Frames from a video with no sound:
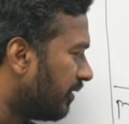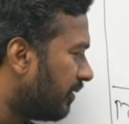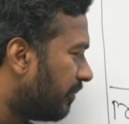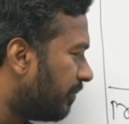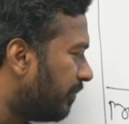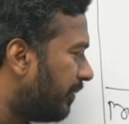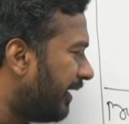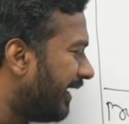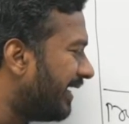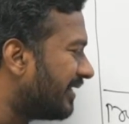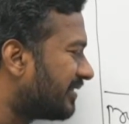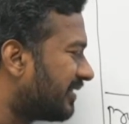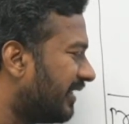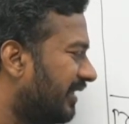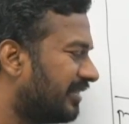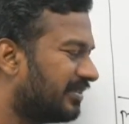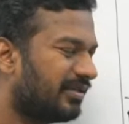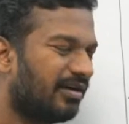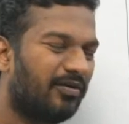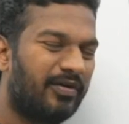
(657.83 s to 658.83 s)
BAC
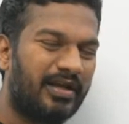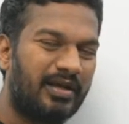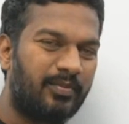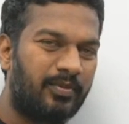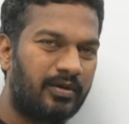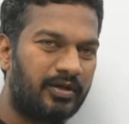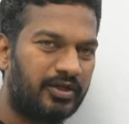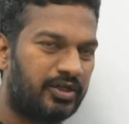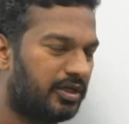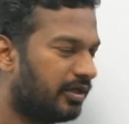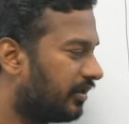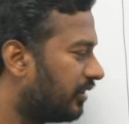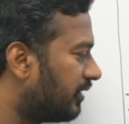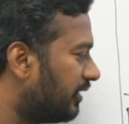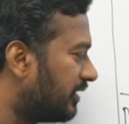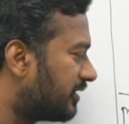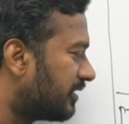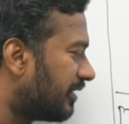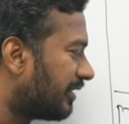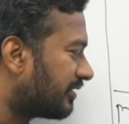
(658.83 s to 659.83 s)
is available here.
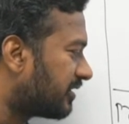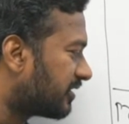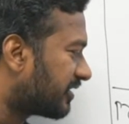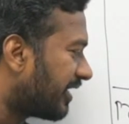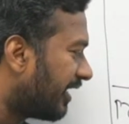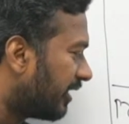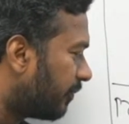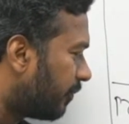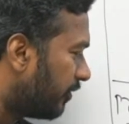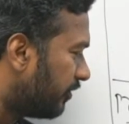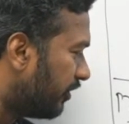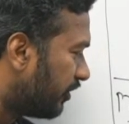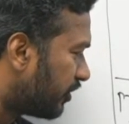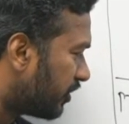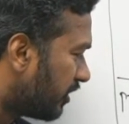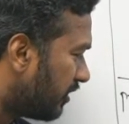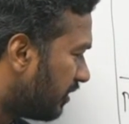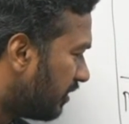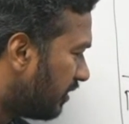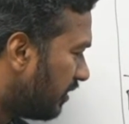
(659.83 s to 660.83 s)
This is also start
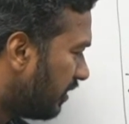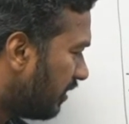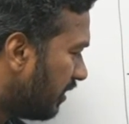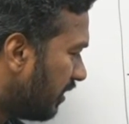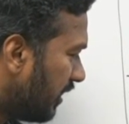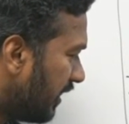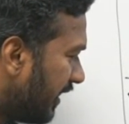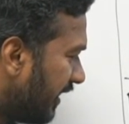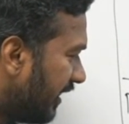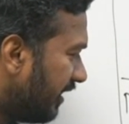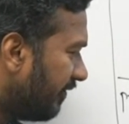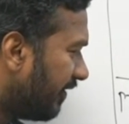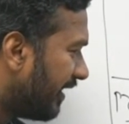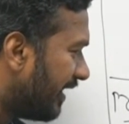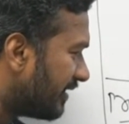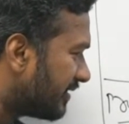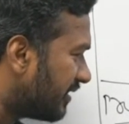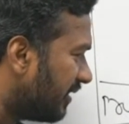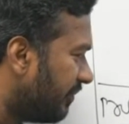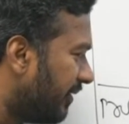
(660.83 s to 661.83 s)
position. Anywhere
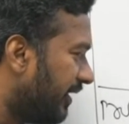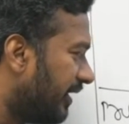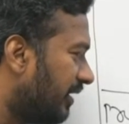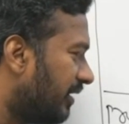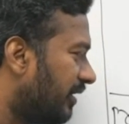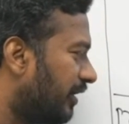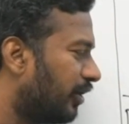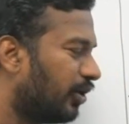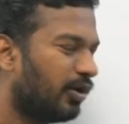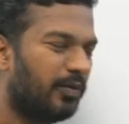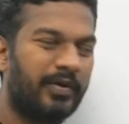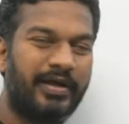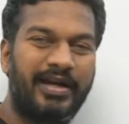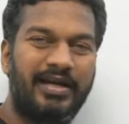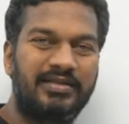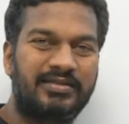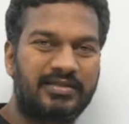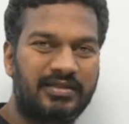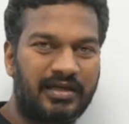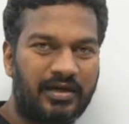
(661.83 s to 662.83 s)
else in middle, nowhere
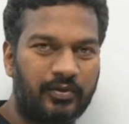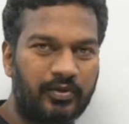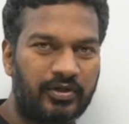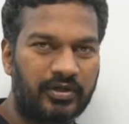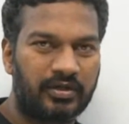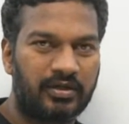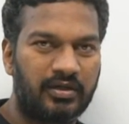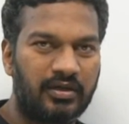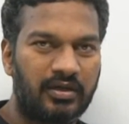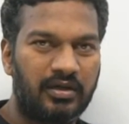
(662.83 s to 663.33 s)
else now here.